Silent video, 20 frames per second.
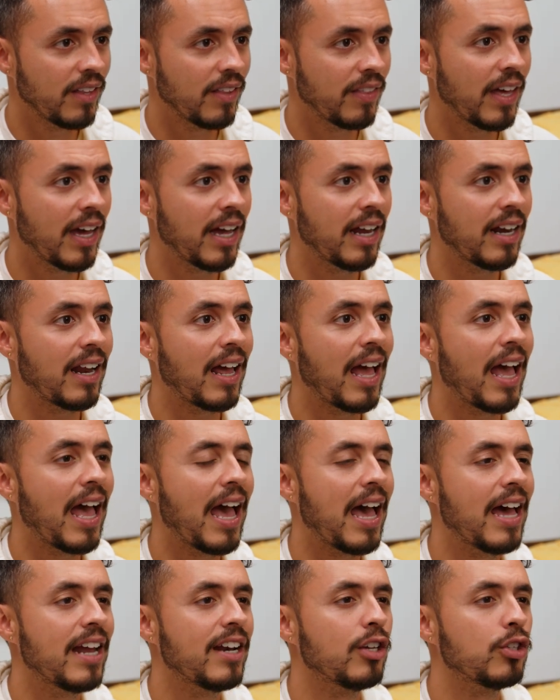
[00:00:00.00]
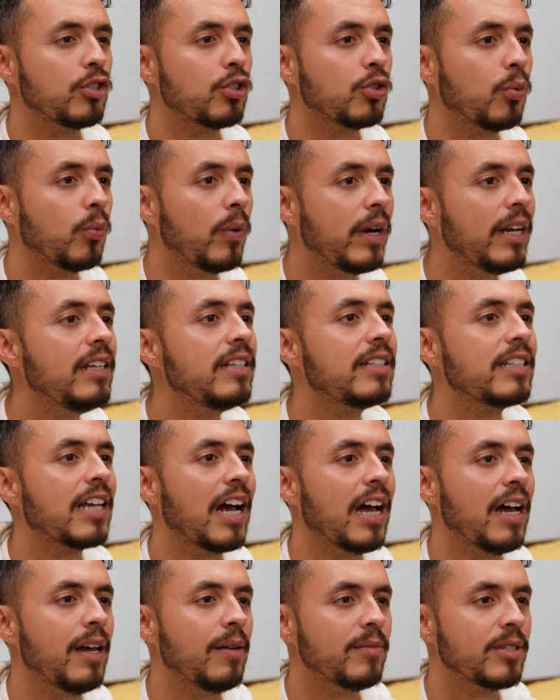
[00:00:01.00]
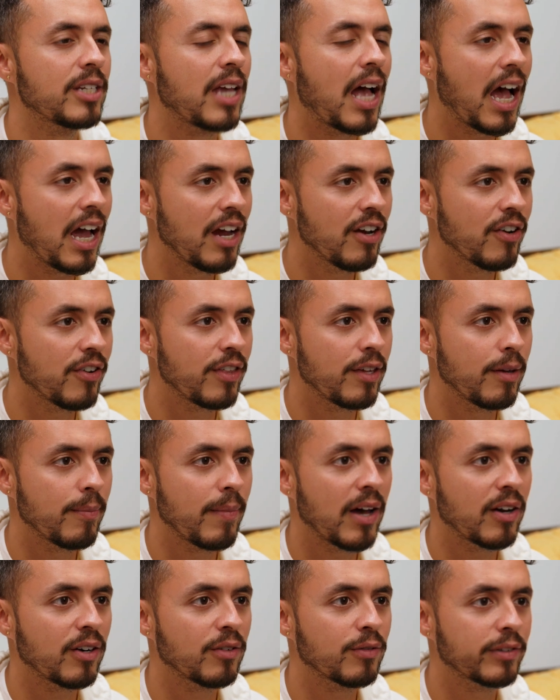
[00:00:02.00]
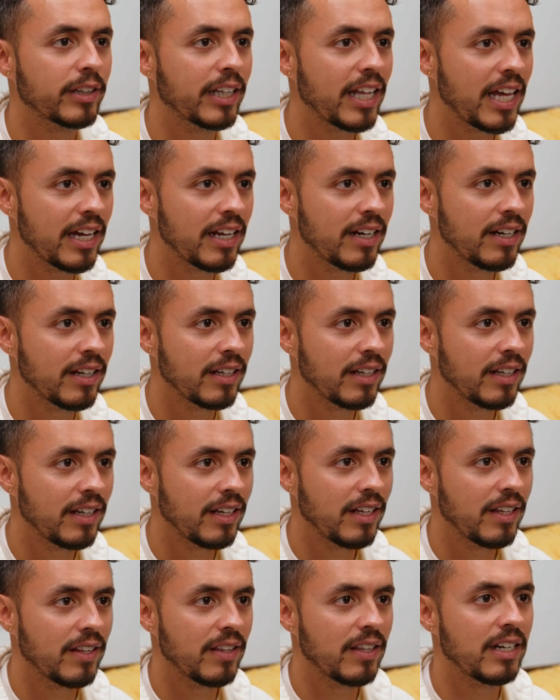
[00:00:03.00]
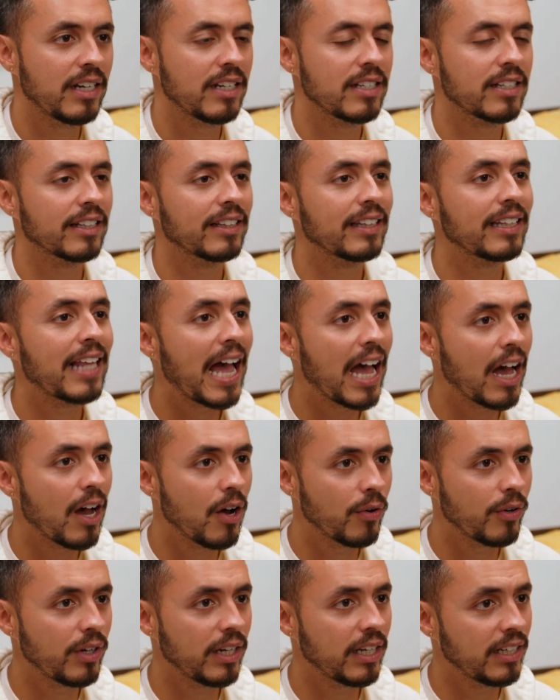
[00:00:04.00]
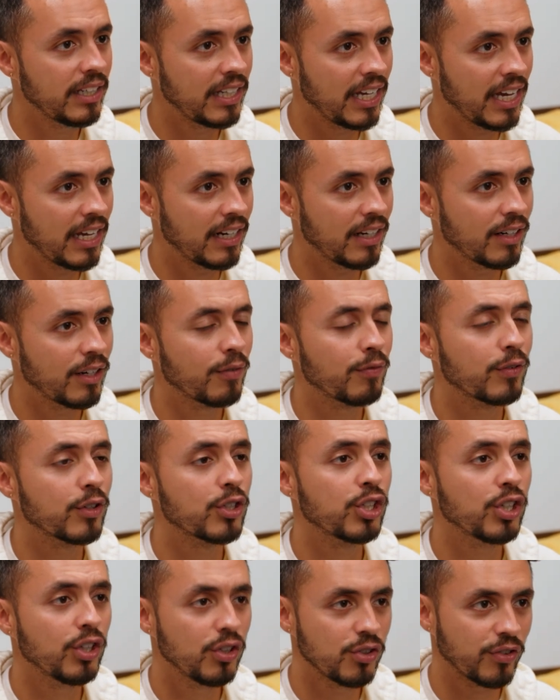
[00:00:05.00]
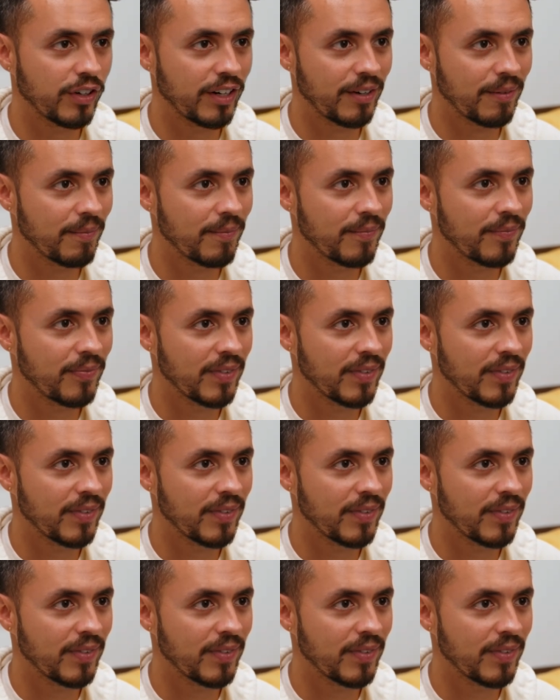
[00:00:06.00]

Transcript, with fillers: that had 20 times higher the amount of lead than is allowed in Canada for children,